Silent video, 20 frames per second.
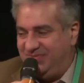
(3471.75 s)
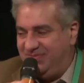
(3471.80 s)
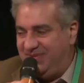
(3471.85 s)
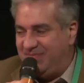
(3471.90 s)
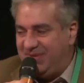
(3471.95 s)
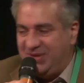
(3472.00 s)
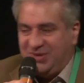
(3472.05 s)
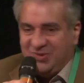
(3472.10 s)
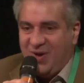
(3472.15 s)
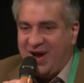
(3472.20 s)

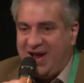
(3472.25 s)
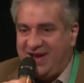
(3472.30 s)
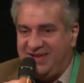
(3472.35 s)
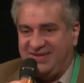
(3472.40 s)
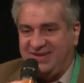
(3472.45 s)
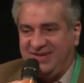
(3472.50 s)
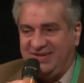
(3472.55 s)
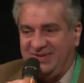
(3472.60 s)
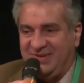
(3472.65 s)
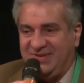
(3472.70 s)
to waste
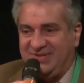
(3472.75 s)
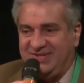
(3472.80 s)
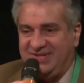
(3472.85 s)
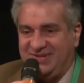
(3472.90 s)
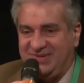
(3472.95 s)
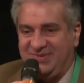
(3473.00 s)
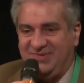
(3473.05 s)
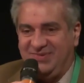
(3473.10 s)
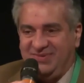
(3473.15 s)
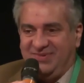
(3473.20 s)
resources
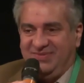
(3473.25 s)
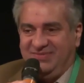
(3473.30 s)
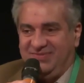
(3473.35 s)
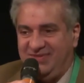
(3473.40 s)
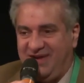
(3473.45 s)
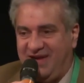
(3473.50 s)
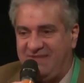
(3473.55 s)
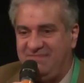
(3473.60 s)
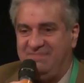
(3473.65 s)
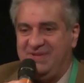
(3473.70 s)
to
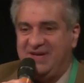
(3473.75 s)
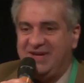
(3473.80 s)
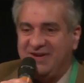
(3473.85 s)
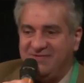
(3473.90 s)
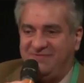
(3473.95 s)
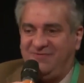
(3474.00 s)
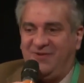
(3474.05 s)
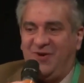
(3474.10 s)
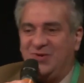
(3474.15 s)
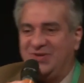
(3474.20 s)
have bigger
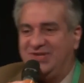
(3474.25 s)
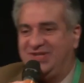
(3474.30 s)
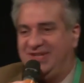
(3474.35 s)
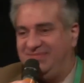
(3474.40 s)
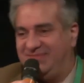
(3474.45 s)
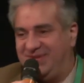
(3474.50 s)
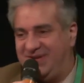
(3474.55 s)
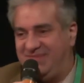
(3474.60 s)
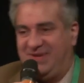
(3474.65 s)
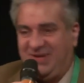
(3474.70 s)
phones
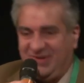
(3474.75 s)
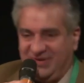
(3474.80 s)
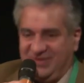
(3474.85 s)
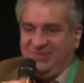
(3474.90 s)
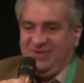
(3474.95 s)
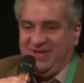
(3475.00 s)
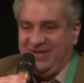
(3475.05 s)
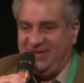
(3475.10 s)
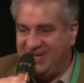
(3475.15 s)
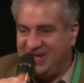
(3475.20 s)
because you
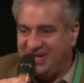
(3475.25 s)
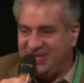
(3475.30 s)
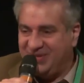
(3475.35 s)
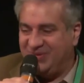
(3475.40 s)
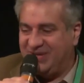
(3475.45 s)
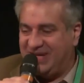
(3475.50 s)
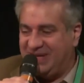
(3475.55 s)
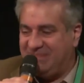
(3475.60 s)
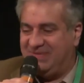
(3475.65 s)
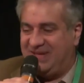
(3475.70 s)
need to
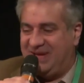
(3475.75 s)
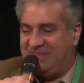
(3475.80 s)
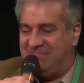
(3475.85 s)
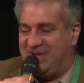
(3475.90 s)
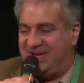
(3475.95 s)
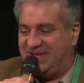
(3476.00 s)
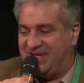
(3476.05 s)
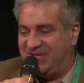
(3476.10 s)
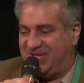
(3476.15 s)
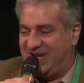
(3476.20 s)
keep 10
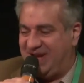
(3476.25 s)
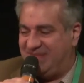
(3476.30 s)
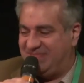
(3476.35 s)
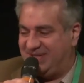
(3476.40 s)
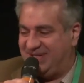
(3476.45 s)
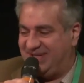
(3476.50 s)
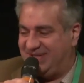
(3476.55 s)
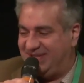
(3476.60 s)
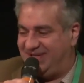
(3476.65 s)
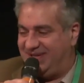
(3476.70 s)
messaging
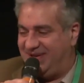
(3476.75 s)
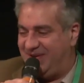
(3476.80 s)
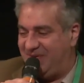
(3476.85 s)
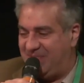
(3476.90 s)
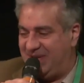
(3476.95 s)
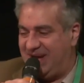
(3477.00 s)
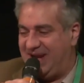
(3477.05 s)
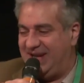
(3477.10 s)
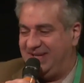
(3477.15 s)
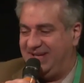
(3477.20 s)
apps
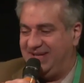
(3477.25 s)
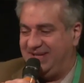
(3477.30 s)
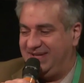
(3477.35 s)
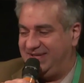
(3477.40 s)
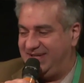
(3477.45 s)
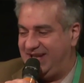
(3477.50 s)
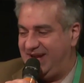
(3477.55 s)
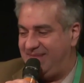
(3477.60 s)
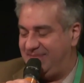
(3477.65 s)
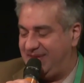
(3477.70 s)
operating at the
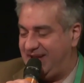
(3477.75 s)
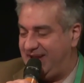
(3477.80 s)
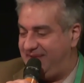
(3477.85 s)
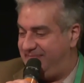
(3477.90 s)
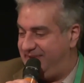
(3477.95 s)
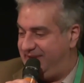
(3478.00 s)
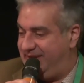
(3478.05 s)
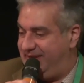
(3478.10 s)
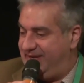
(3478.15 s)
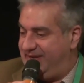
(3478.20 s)
same time.
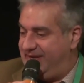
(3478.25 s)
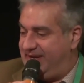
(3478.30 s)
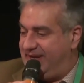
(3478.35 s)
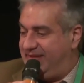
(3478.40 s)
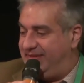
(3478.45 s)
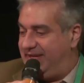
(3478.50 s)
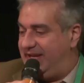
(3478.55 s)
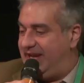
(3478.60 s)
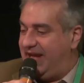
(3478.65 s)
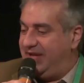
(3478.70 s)

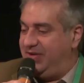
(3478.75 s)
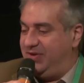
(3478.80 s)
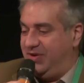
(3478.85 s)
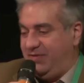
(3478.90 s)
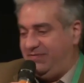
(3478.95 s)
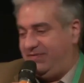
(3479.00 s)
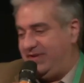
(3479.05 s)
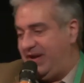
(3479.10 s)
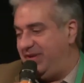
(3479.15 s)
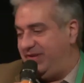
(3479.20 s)

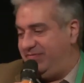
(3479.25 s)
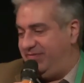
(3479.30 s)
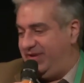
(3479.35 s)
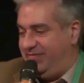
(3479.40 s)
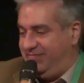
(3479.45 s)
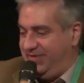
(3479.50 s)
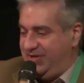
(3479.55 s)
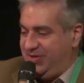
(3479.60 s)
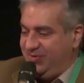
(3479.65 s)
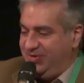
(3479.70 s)

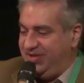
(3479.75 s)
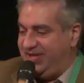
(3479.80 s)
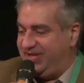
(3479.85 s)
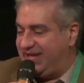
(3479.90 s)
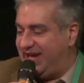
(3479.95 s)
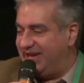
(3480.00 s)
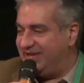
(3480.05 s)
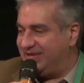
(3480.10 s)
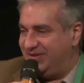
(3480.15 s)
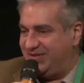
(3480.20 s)
We should
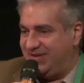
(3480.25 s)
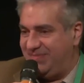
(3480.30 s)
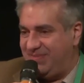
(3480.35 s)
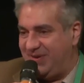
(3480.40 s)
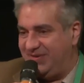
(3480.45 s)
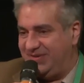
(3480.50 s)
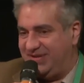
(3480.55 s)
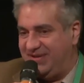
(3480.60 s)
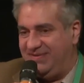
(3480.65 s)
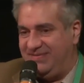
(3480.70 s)
discuss also
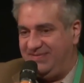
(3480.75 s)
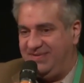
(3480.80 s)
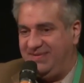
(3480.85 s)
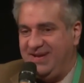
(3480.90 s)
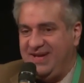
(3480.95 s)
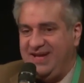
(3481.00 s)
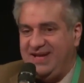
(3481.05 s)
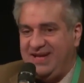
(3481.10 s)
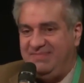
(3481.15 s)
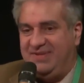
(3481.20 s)
about the
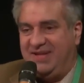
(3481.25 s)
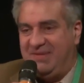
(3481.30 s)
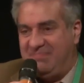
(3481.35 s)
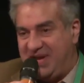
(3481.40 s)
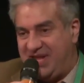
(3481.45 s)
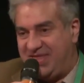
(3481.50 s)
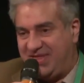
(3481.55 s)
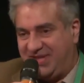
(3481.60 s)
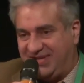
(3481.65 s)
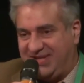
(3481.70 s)

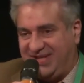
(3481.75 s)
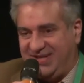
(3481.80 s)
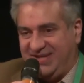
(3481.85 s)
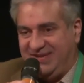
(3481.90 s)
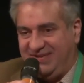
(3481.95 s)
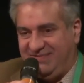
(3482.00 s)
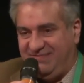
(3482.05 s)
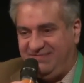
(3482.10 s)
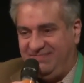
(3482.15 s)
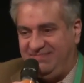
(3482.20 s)
myth that the
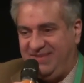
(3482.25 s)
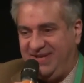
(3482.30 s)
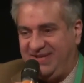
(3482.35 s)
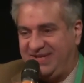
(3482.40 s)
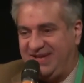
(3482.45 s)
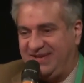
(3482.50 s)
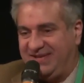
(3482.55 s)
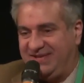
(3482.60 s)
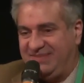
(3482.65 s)
big tech is